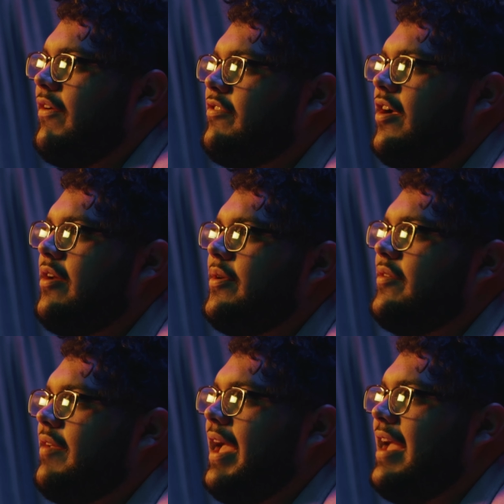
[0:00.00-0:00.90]
I started when I
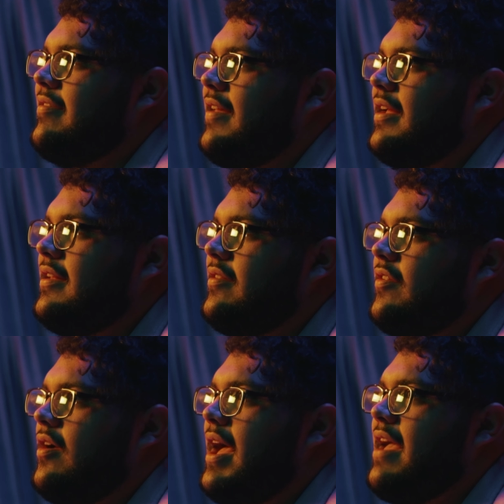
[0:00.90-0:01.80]
was like 18,
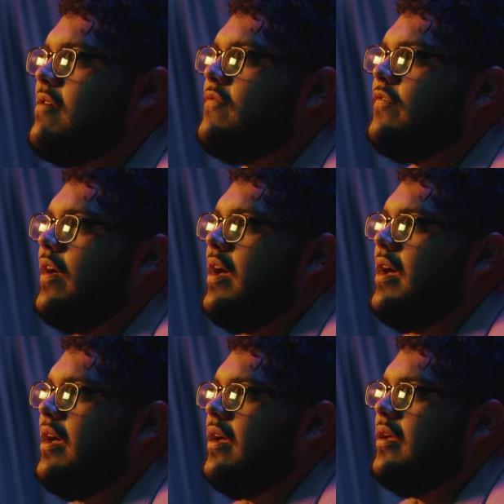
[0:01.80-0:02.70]
so I have,
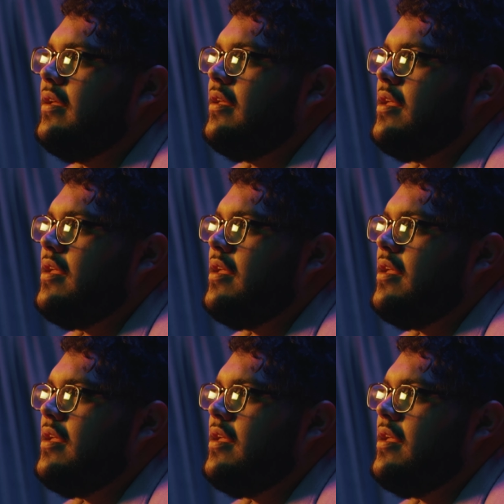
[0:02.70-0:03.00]
I